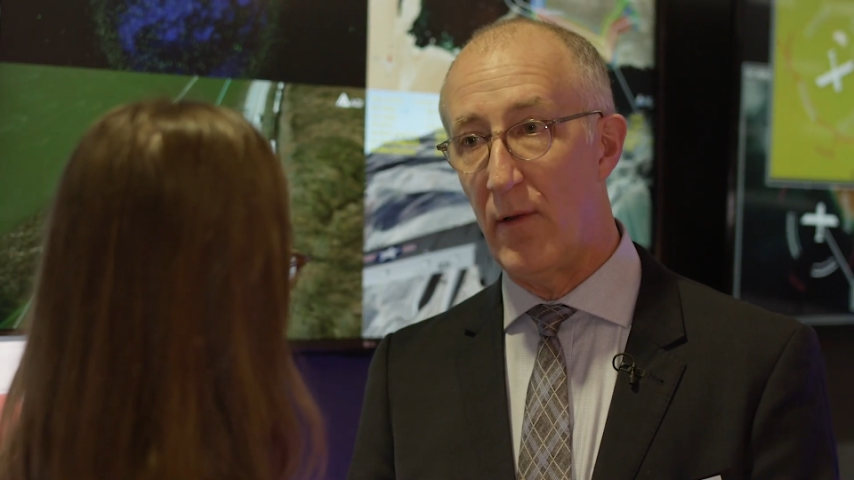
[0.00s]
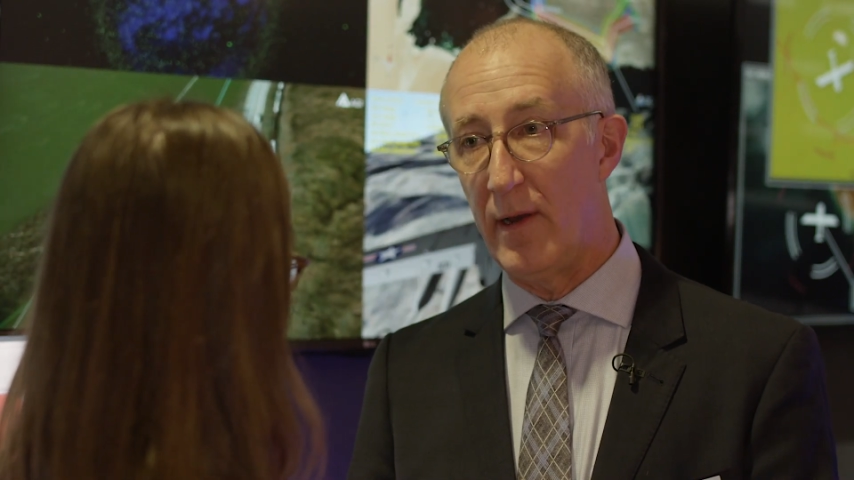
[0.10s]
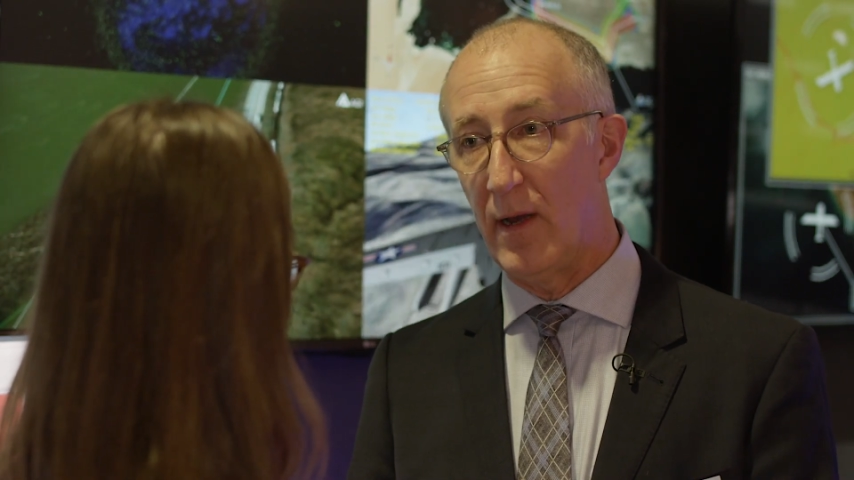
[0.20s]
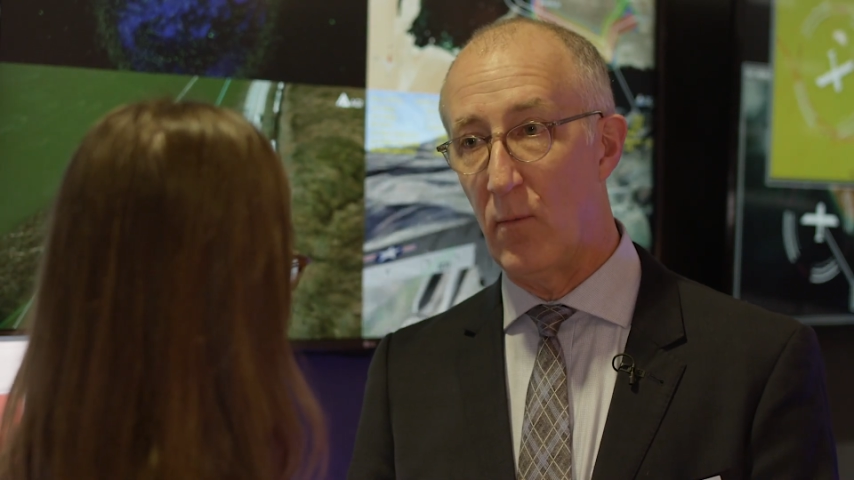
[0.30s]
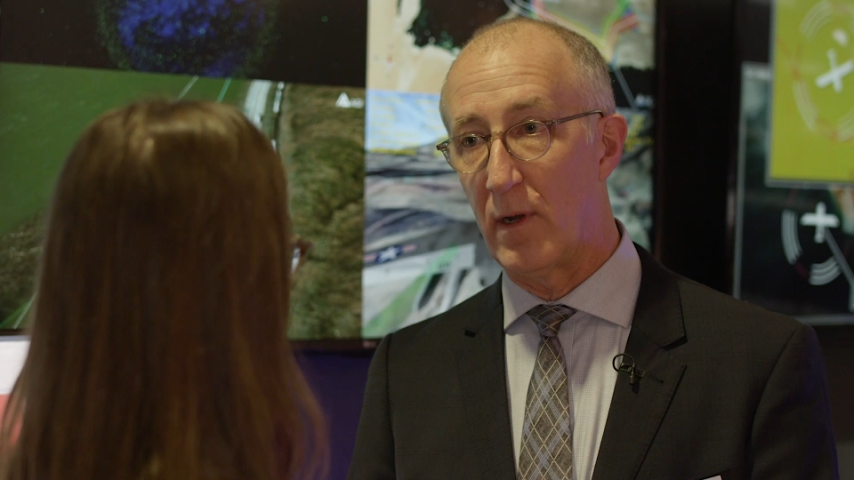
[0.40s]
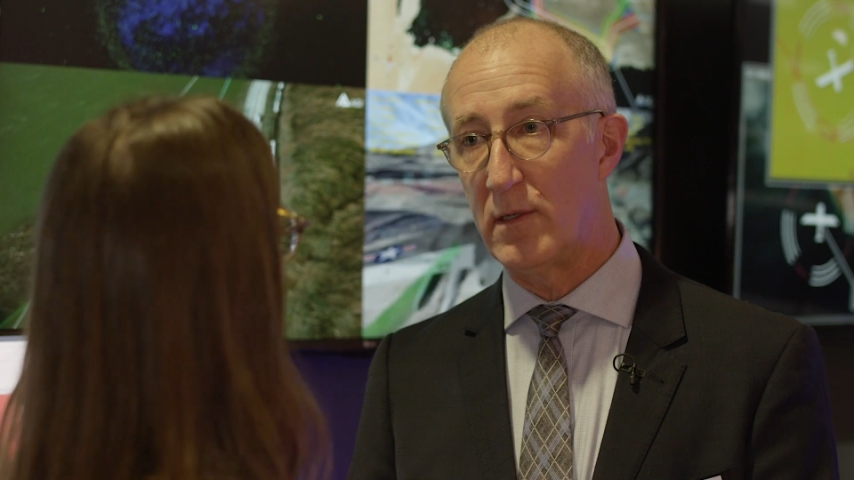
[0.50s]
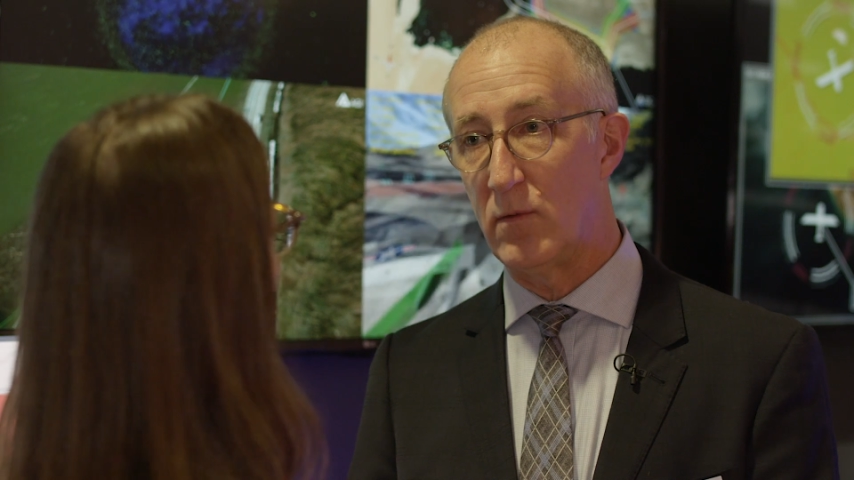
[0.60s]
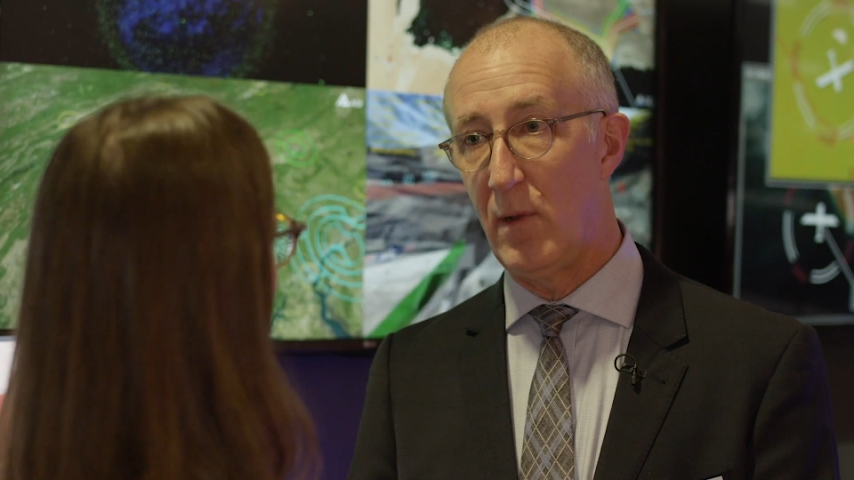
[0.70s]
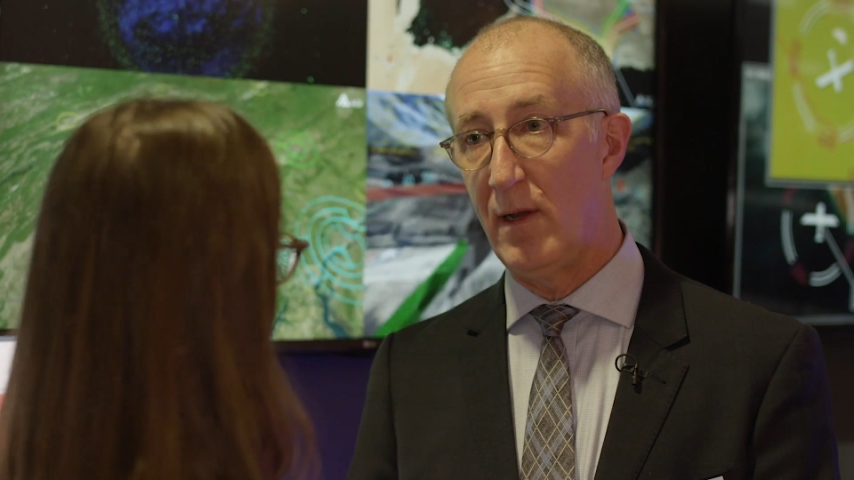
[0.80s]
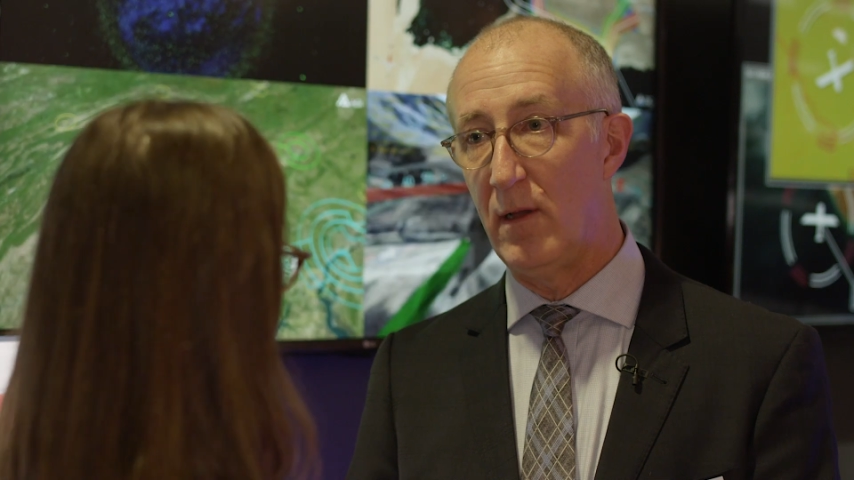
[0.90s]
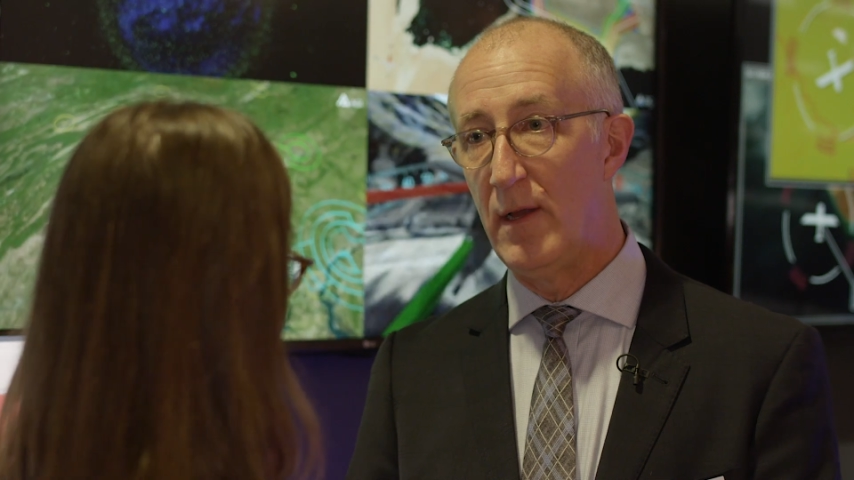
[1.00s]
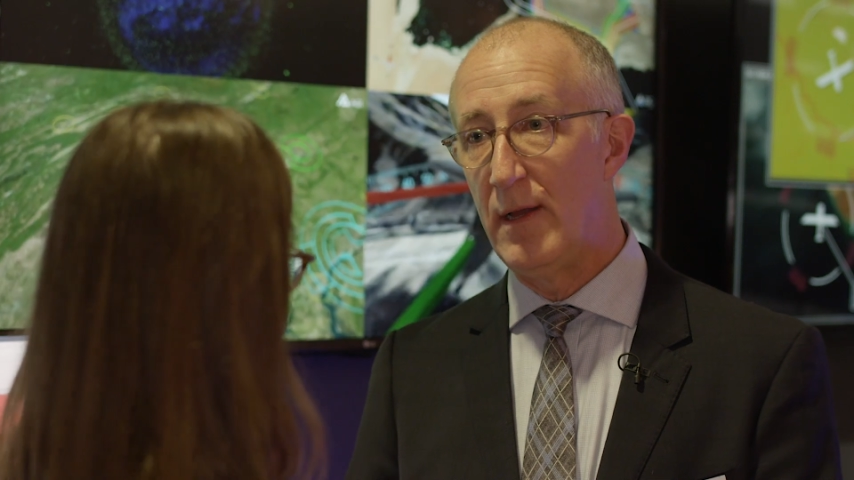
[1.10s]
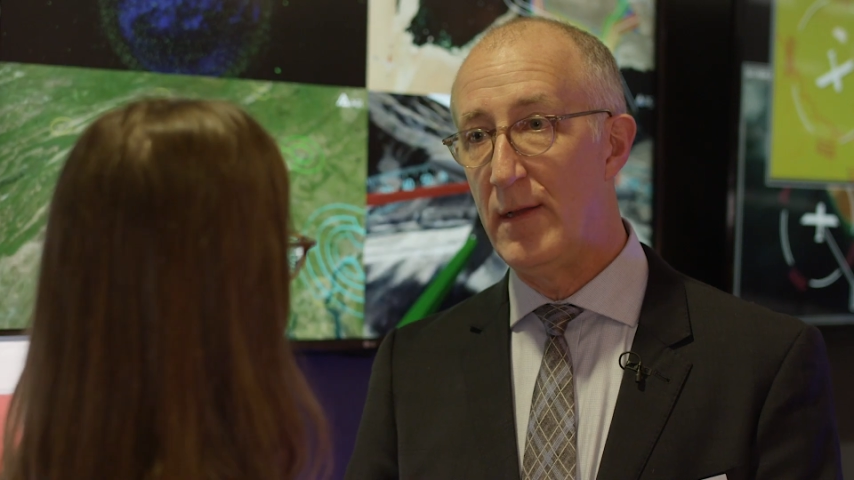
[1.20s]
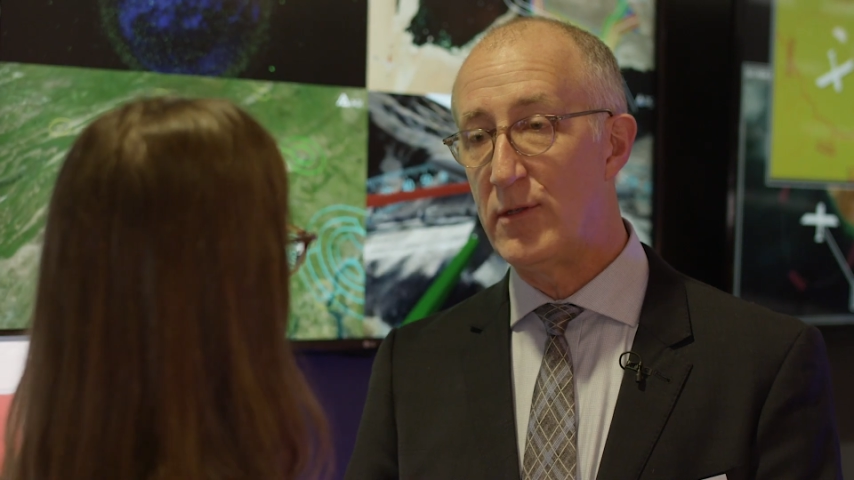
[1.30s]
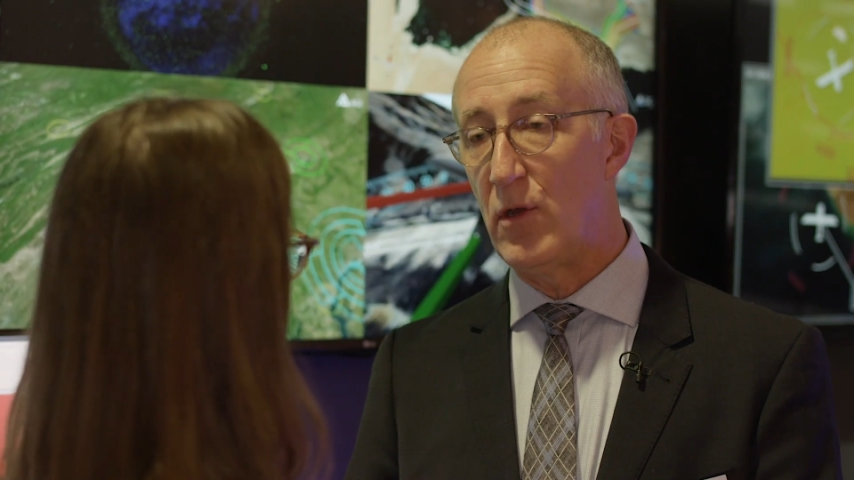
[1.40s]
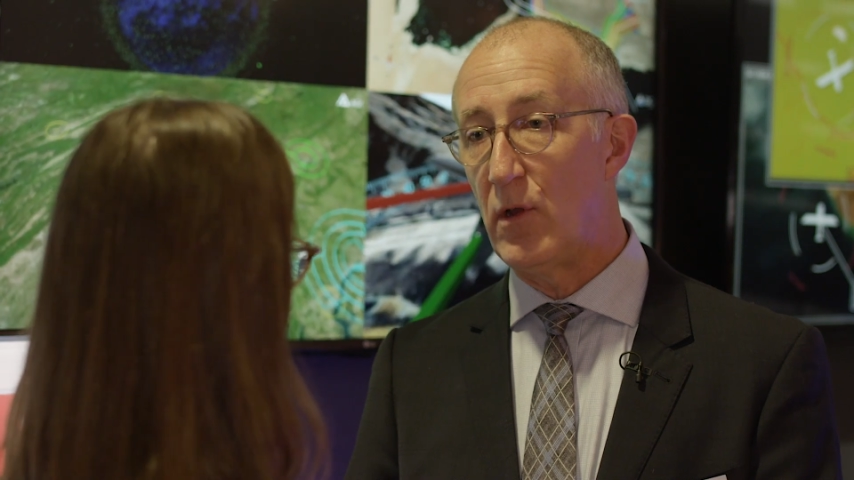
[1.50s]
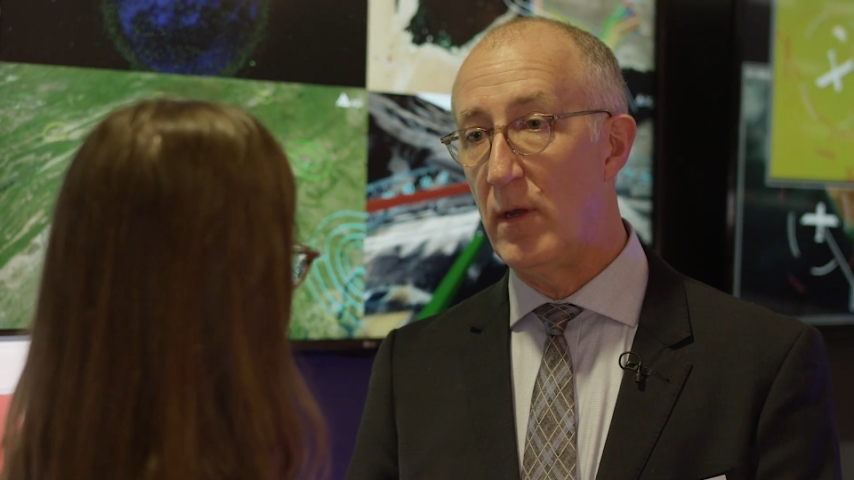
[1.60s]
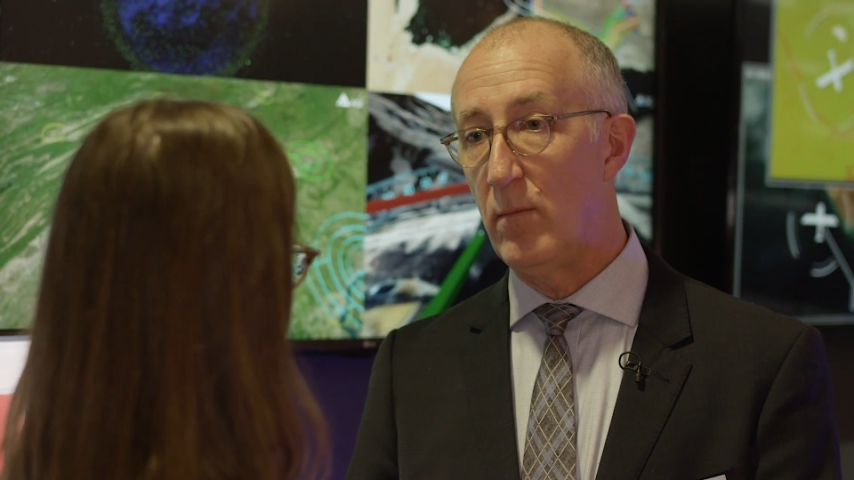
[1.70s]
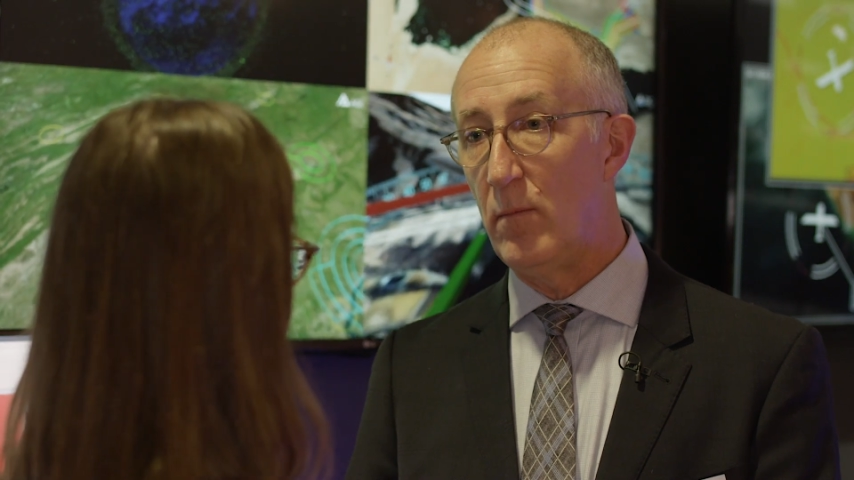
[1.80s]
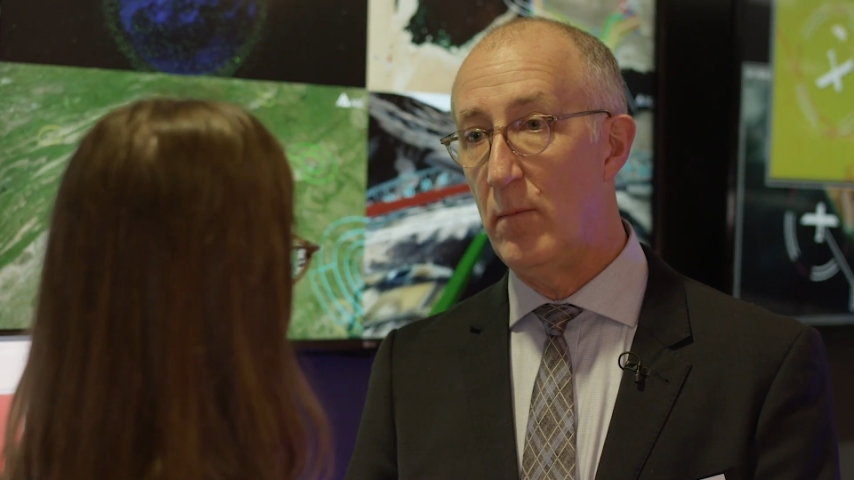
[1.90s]
area networks as well. So you
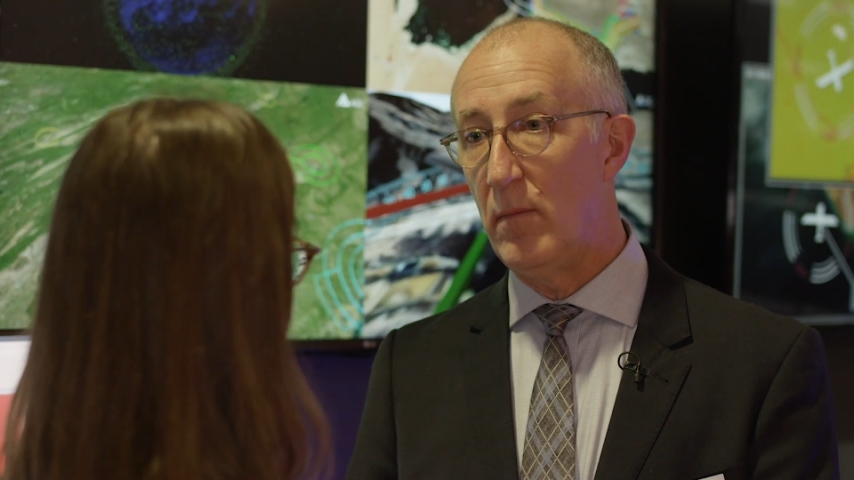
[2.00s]
can